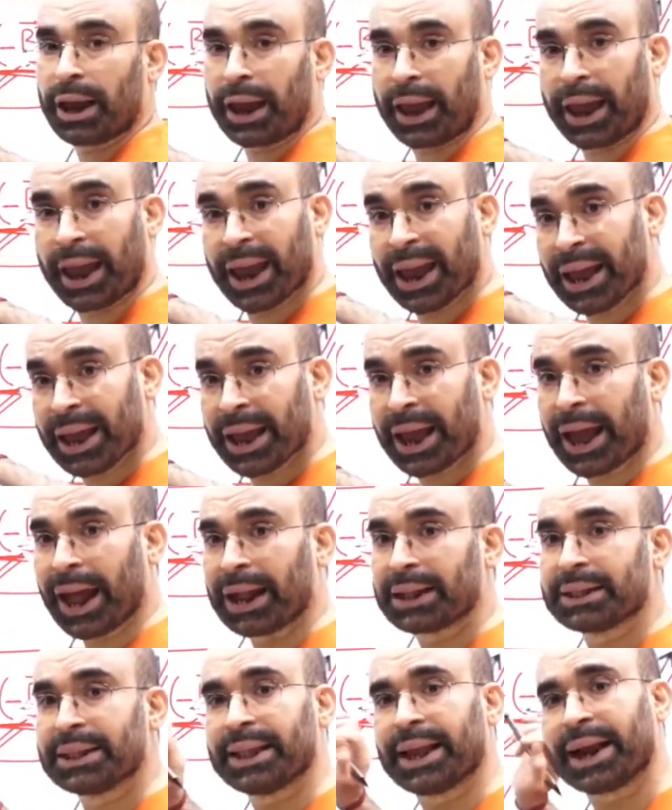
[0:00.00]
A
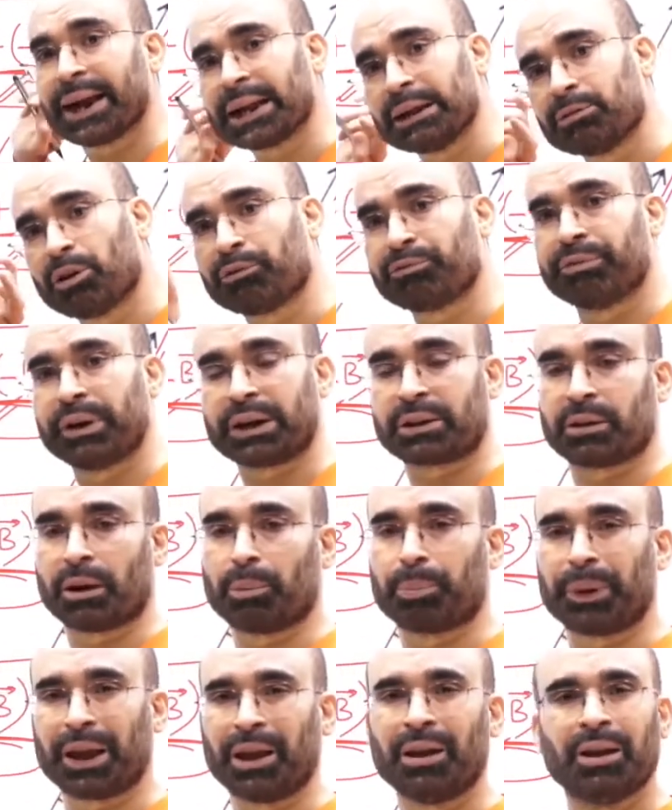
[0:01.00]
and negative of vector
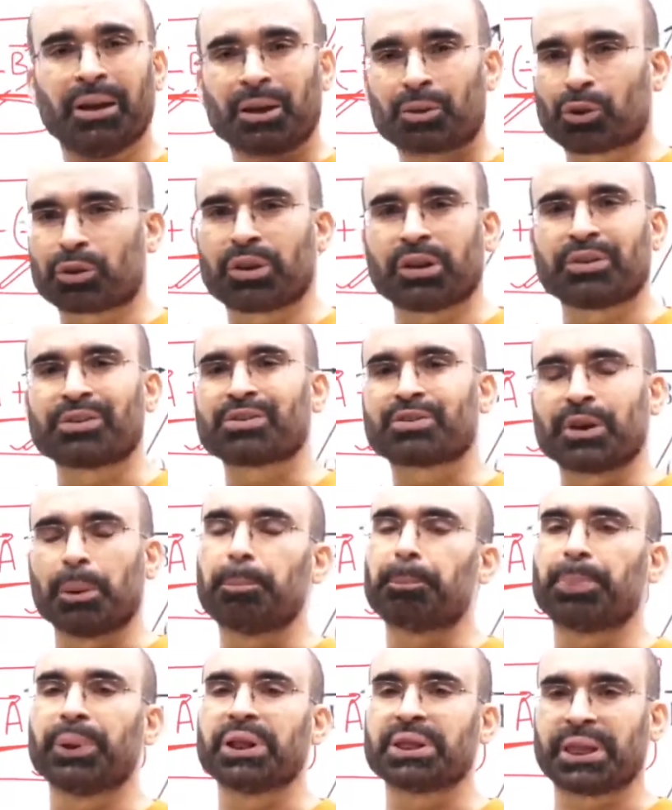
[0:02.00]
B. So this is a
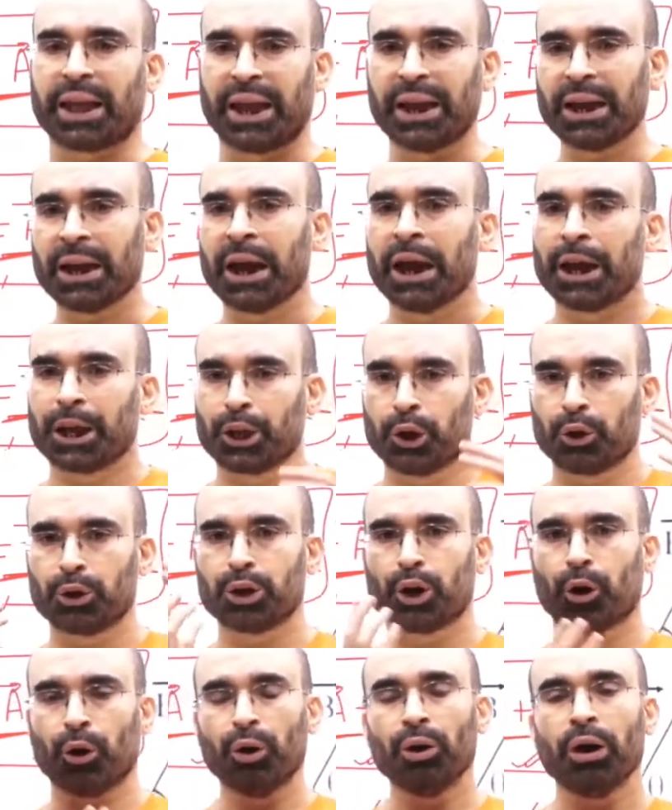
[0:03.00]
simple thing. You
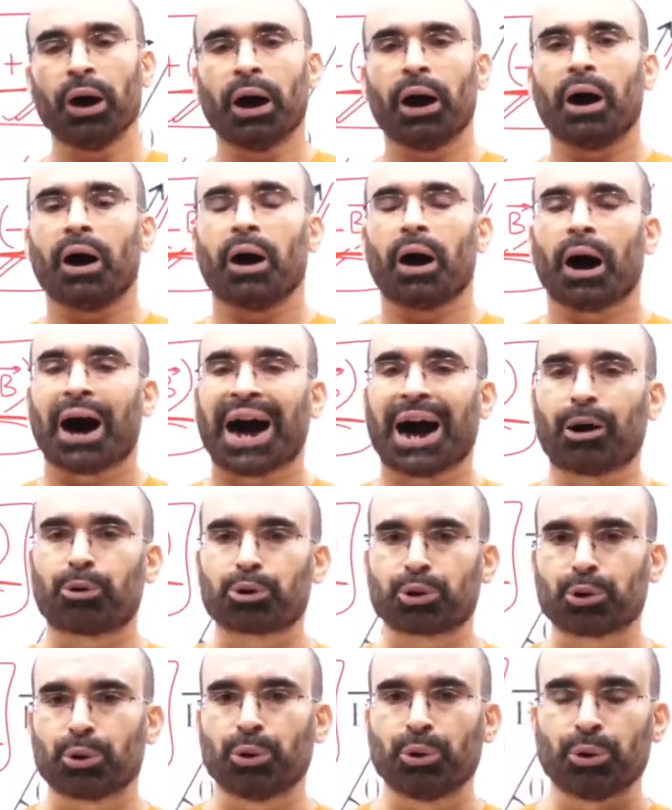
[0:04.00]
know how
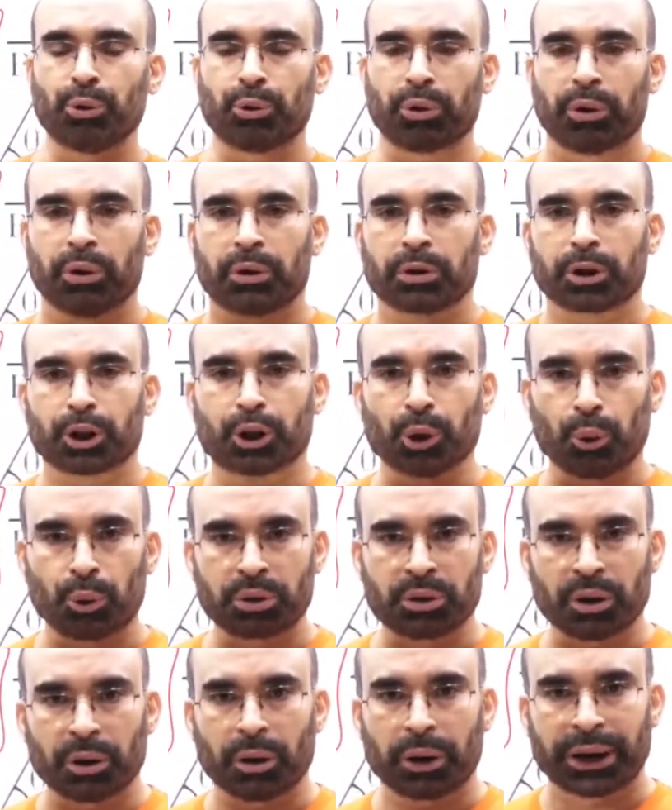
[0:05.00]
to do
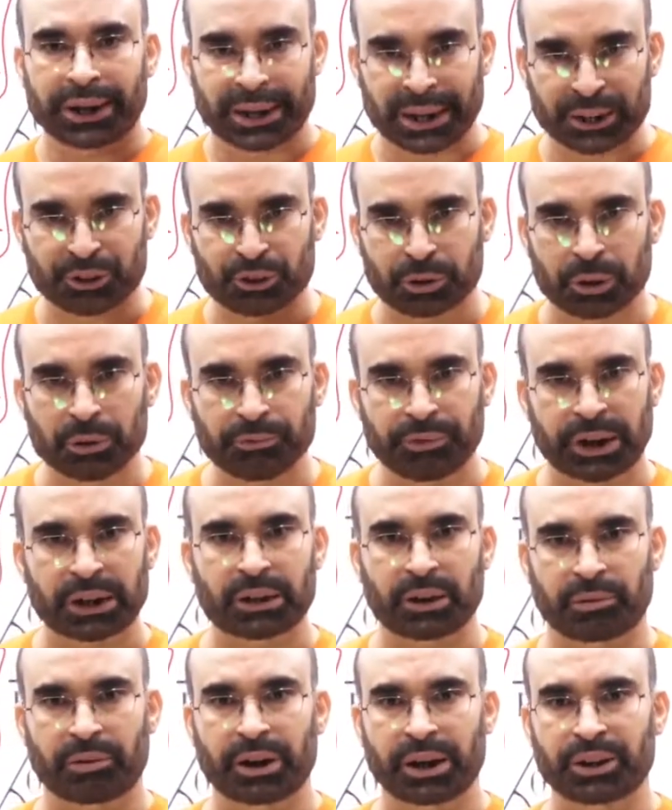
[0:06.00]
the addition,
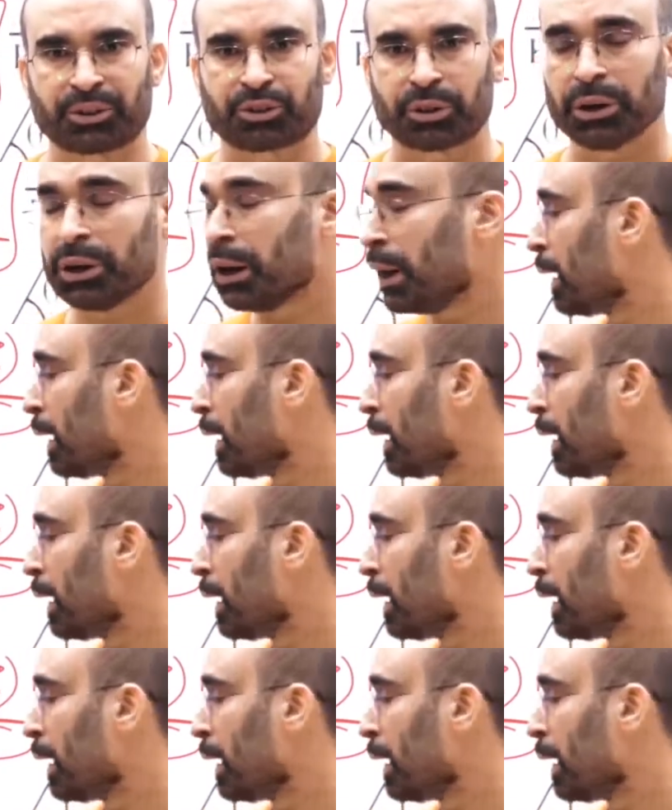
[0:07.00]
vector addition.